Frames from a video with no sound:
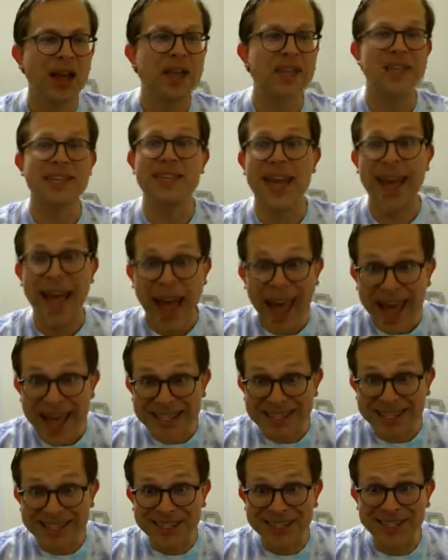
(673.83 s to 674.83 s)

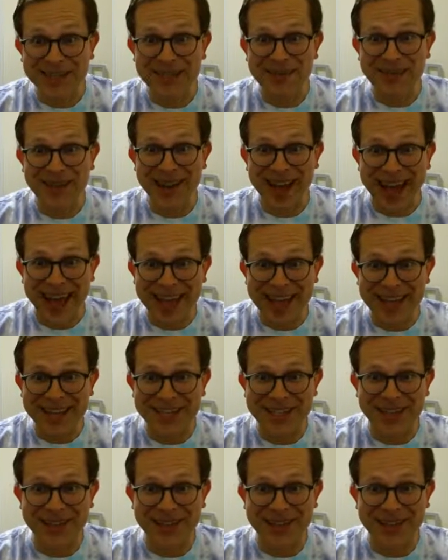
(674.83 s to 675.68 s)
Yes, you guys.